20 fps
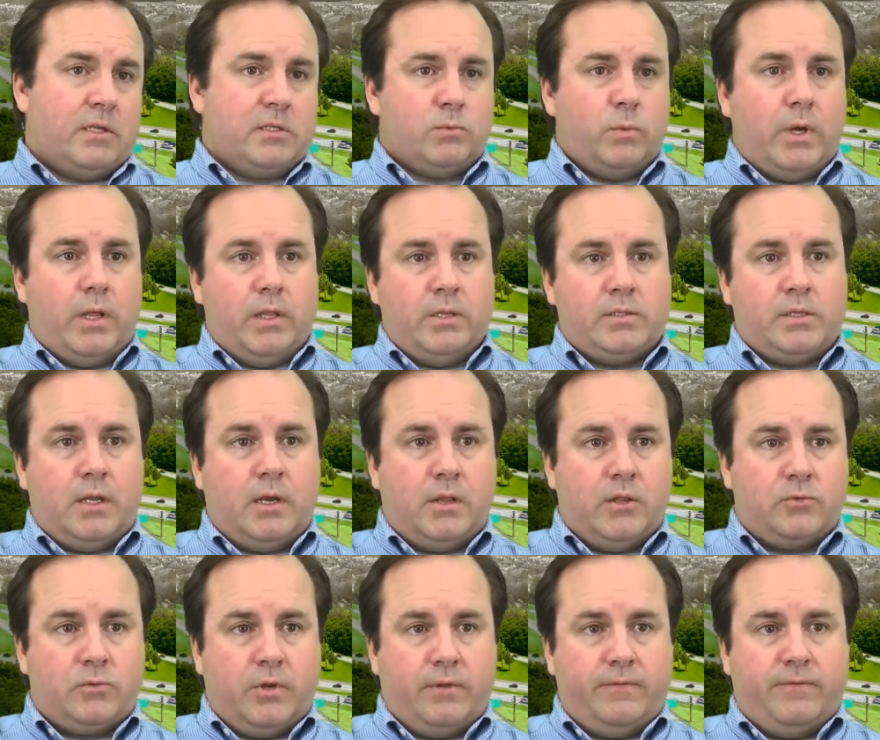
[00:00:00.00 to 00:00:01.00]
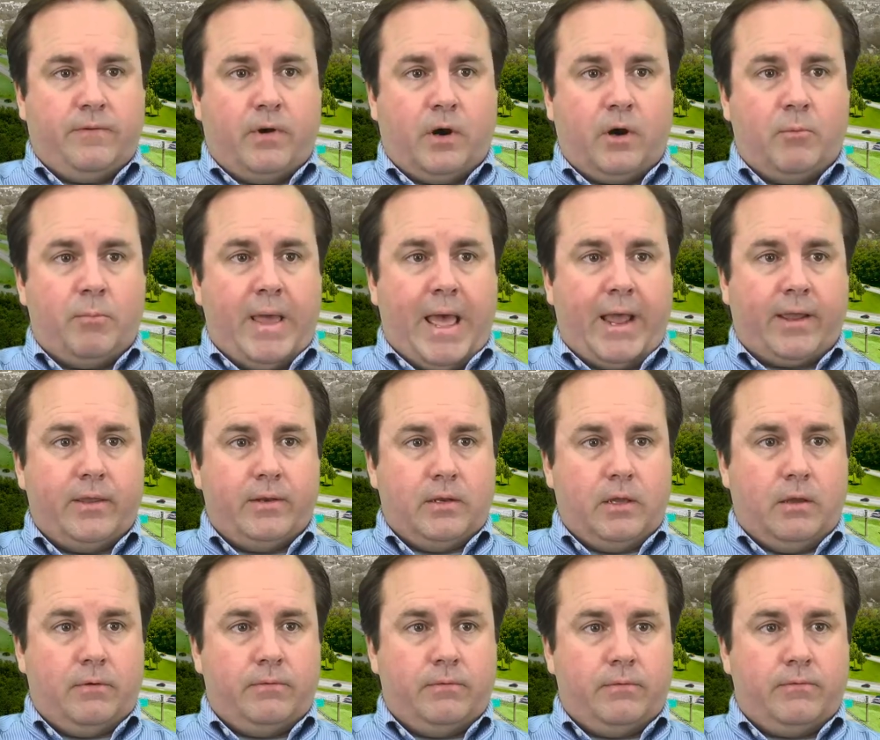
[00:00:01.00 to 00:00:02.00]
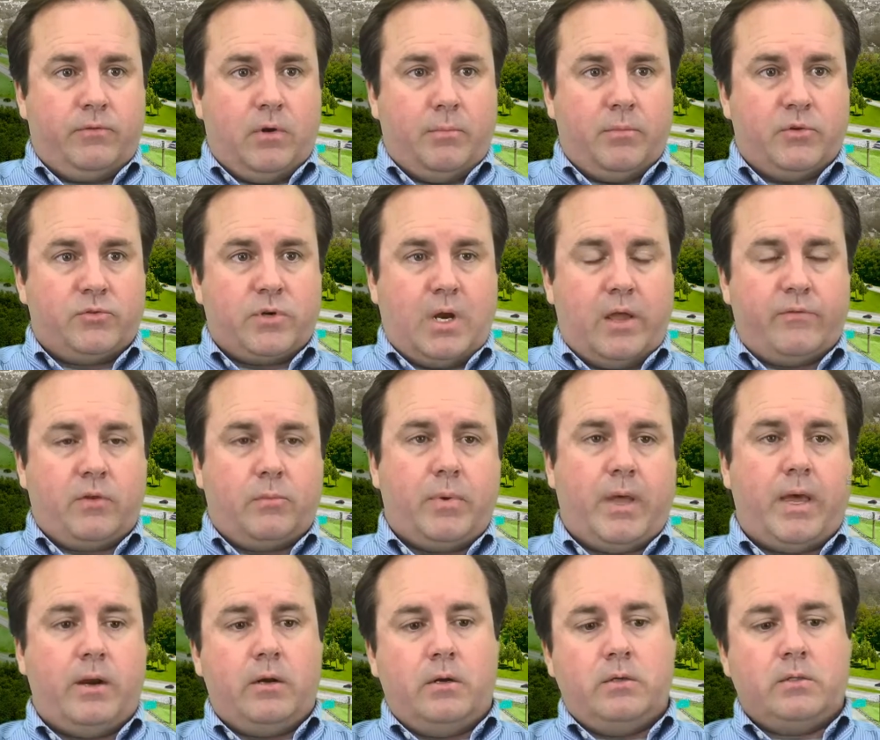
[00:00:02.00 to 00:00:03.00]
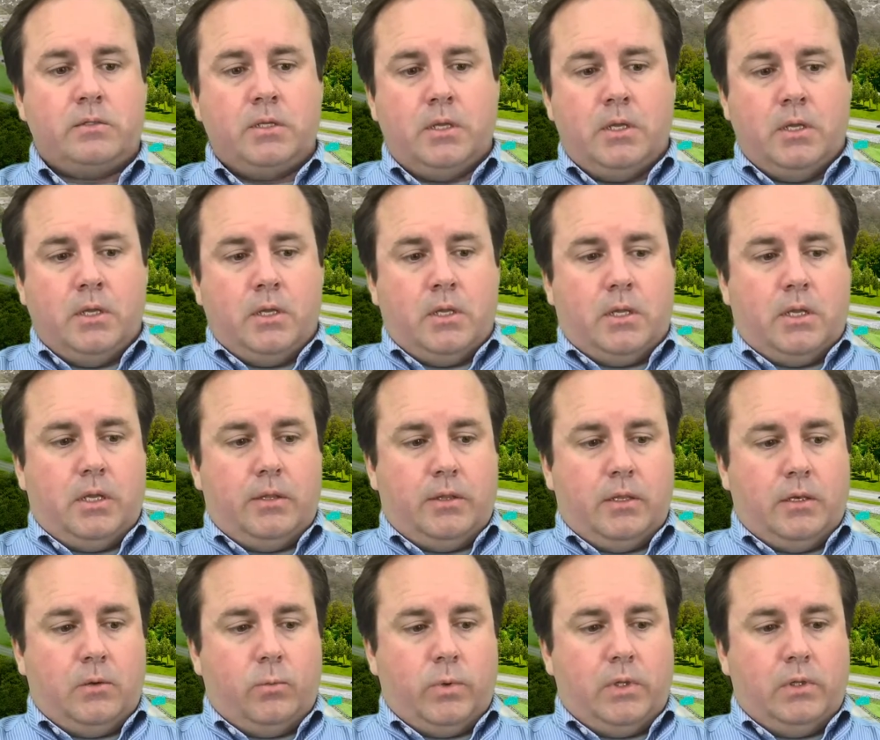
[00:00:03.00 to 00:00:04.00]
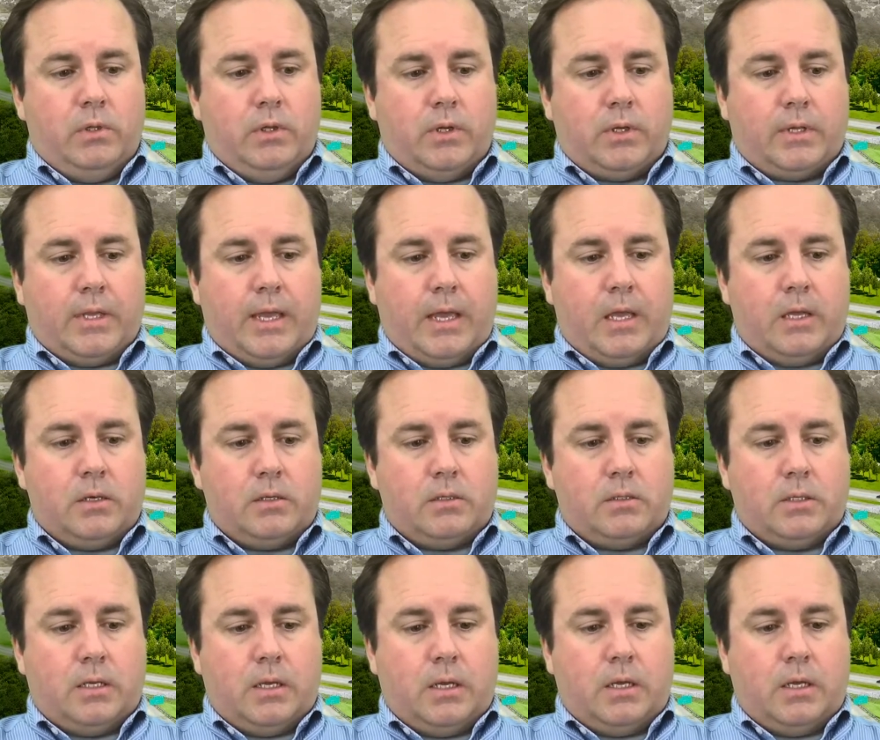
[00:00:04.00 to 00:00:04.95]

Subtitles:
as well as getting the tree far back enough from the traffic patterns. And then we look at